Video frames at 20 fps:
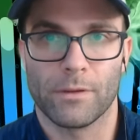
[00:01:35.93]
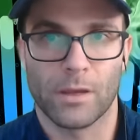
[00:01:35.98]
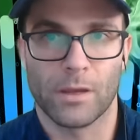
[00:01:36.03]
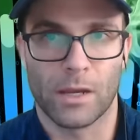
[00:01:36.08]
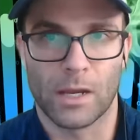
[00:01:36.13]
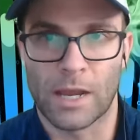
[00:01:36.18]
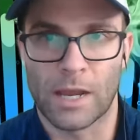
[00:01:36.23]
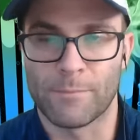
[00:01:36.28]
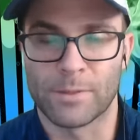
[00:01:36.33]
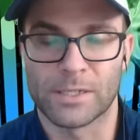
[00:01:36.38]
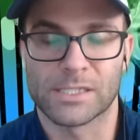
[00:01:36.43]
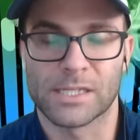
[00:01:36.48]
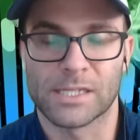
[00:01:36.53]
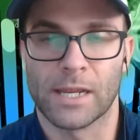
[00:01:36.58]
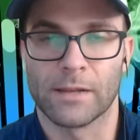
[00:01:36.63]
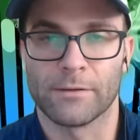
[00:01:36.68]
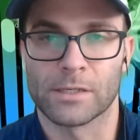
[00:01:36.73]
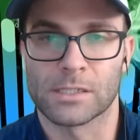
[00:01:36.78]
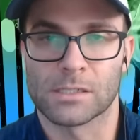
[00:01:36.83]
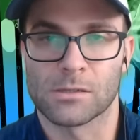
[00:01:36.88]
I've been
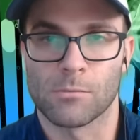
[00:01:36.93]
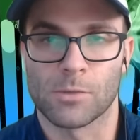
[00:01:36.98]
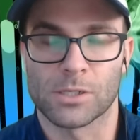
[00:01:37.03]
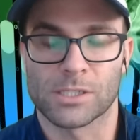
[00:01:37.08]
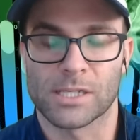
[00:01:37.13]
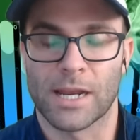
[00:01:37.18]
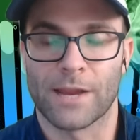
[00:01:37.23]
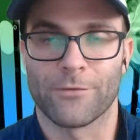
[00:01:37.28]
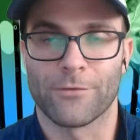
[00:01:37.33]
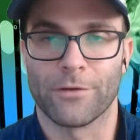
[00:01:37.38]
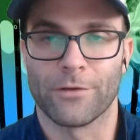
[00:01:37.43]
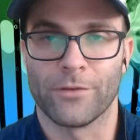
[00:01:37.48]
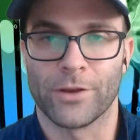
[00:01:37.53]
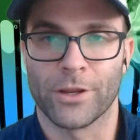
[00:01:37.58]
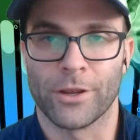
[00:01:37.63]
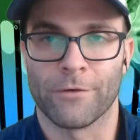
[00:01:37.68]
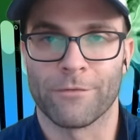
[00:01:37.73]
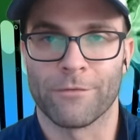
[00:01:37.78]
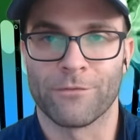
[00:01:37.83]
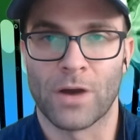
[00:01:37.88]
saying this almost on every
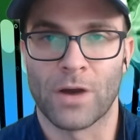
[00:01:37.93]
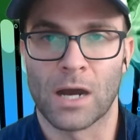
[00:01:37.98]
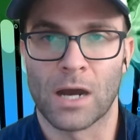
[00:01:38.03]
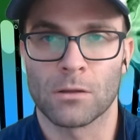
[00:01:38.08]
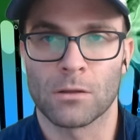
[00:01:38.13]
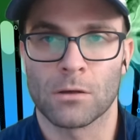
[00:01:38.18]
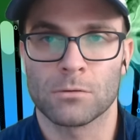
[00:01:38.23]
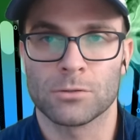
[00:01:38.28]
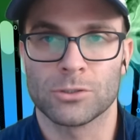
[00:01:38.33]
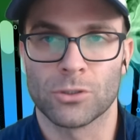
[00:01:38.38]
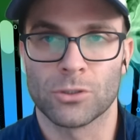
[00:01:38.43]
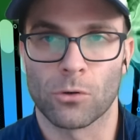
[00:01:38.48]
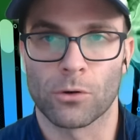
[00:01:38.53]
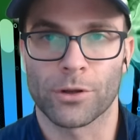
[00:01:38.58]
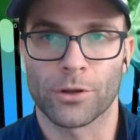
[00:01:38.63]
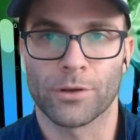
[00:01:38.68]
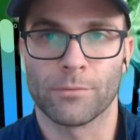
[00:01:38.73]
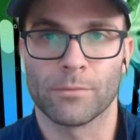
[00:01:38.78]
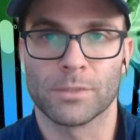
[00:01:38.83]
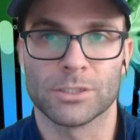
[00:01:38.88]
video. Follow
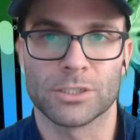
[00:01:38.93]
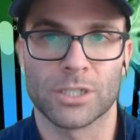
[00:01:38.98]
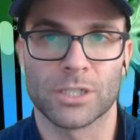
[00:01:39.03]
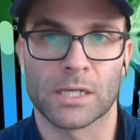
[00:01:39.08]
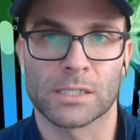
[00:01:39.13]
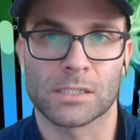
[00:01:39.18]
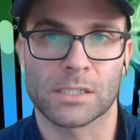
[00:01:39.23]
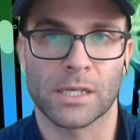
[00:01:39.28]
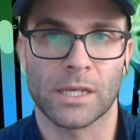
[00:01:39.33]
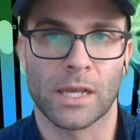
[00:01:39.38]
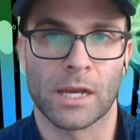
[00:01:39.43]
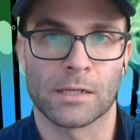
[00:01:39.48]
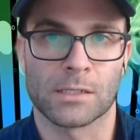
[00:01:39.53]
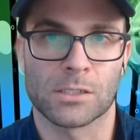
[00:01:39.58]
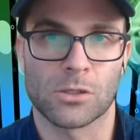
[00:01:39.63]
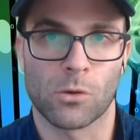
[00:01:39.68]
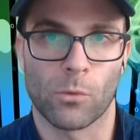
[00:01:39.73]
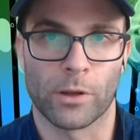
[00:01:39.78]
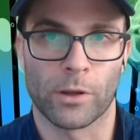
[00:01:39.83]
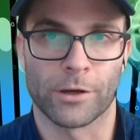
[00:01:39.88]
Jordan Majeski on
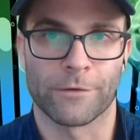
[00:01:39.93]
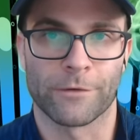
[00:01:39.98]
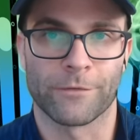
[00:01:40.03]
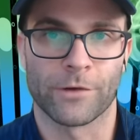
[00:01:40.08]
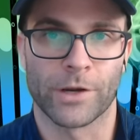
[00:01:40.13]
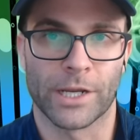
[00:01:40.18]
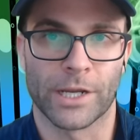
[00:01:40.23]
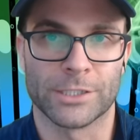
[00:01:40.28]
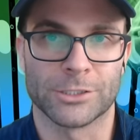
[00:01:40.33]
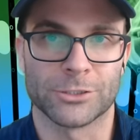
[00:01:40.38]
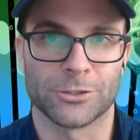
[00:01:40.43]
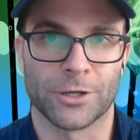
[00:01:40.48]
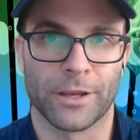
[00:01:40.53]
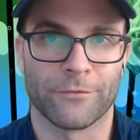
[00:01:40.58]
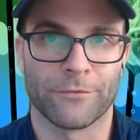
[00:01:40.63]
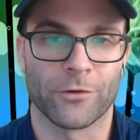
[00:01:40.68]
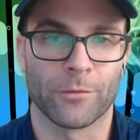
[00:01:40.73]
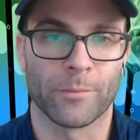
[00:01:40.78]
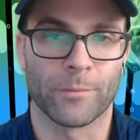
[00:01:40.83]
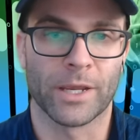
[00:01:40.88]
Twitter for injury
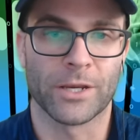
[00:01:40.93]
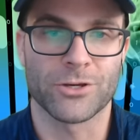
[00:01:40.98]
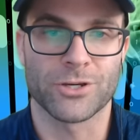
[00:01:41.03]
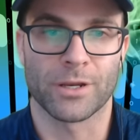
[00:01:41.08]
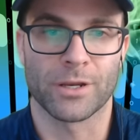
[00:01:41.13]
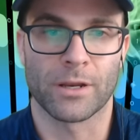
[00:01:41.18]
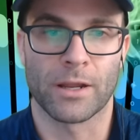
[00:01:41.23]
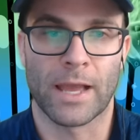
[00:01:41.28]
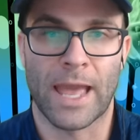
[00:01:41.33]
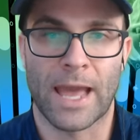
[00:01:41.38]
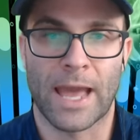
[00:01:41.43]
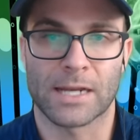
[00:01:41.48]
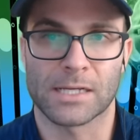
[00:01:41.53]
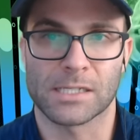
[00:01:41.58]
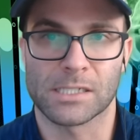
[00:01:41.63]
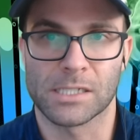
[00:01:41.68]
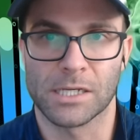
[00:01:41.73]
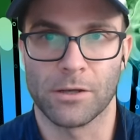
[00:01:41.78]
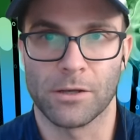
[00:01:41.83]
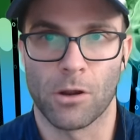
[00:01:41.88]
information. I had a
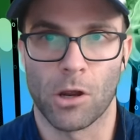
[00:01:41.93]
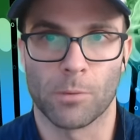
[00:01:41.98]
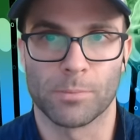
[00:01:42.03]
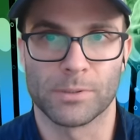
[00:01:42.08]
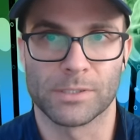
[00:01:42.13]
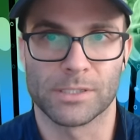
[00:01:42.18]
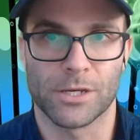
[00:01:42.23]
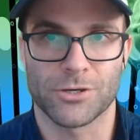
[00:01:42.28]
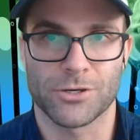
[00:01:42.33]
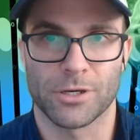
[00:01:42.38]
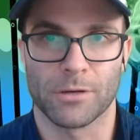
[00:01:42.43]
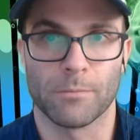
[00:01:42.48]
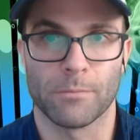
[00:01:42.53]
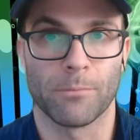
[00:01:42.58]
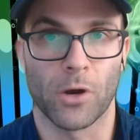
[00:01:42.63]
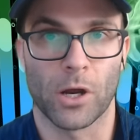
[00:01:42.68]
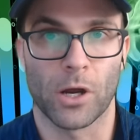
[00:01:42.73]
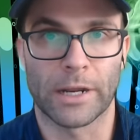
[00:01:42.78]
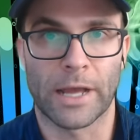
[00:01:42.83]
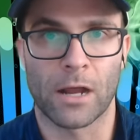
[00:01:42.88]
Seton Hall position,
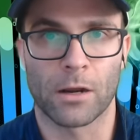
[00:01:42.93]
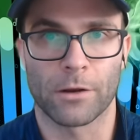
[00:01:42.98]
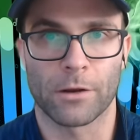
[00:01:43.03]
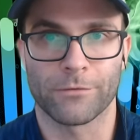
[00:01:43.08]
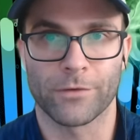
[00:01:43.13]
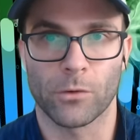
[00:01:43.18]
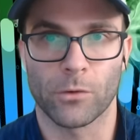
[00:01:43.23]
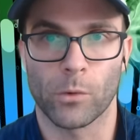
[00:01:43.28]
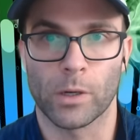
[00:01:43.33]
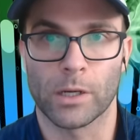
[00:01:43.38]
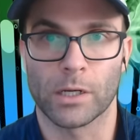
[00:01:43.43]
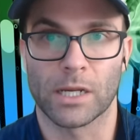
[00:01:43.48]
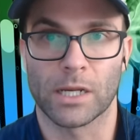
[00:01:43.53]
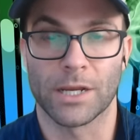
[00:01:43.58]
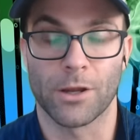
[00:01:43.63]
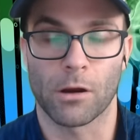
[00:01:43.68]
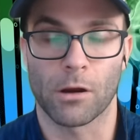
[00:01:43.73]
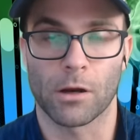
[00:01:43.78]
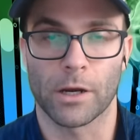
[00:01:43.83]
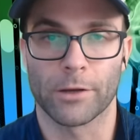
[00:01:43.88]
bought out of it when
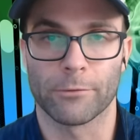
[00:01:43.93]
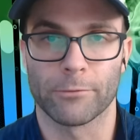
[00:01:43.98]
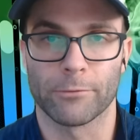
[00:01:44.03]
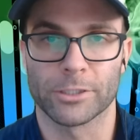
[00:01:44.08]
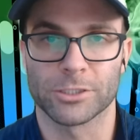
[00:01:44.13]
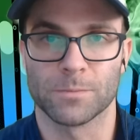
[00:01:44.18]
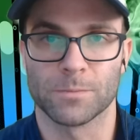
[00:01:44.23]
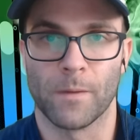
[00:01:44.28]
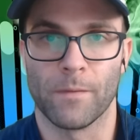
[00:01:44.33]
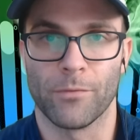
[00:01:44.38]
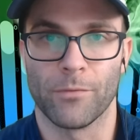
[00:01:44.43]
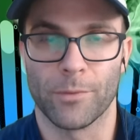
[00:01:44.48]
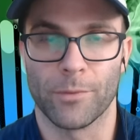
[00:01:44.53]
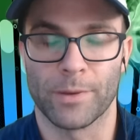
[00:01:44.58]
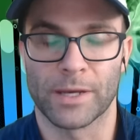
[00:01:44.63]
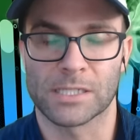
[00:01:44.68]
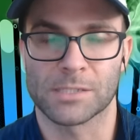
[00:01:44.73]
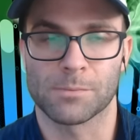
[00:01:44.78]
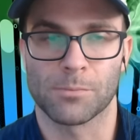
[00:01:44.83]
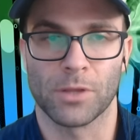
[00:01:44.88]
Kadari Richmond, the
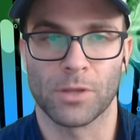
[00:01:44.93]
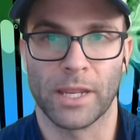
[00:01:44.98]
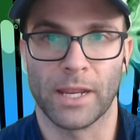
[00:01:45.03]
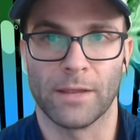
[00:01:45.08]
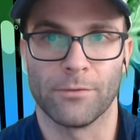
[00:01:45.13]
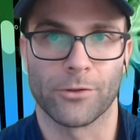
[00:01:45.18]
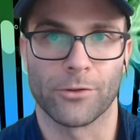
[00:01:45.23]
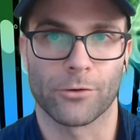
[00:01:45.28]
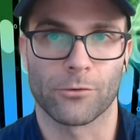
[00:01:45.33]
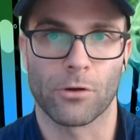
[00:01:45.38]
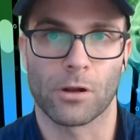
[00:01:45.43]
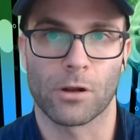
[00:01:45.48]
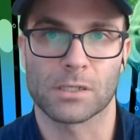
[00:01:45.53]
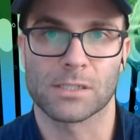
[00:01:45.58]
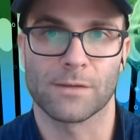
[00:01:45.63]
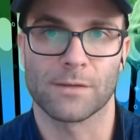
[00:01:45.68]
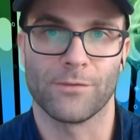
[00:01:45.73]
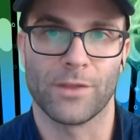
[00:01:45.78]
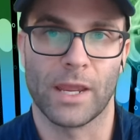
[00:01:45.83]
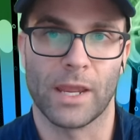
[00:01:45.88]
best play in the
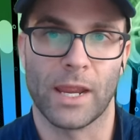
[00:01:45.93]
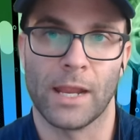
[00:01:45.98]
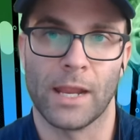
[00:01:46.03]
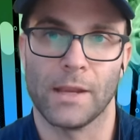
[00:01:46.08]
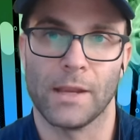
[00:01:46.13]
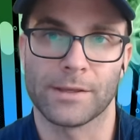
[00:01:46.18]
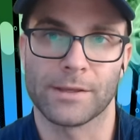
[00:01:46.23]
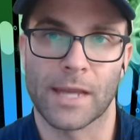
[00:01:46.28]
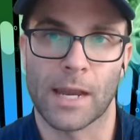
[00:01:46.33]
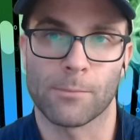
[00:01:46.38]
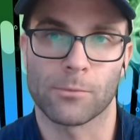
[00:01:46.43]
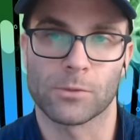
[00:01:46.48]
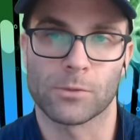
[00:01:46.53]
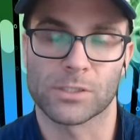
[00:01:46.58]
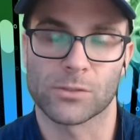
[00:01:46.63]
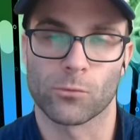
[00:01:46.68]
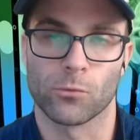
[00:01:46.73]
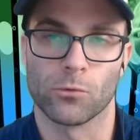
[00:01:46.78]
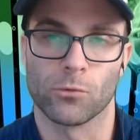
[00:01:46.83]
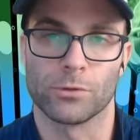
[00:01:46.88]
crux of the handicap,
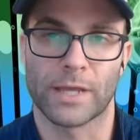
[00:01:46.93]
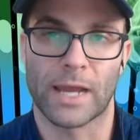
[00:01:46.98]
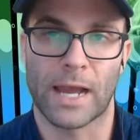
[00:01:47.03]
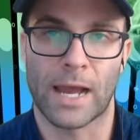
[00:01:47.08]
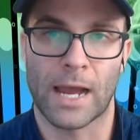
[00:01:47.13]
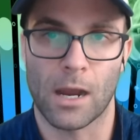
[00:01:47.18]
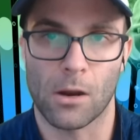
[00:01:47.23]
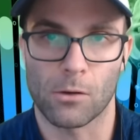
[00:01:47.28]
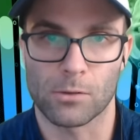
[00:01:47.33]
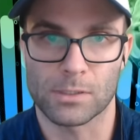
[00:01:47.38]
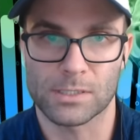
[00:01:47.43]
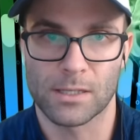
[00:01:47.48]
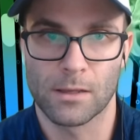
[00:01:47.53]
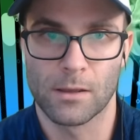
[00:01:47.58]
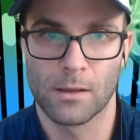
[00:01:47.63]
was ruled out.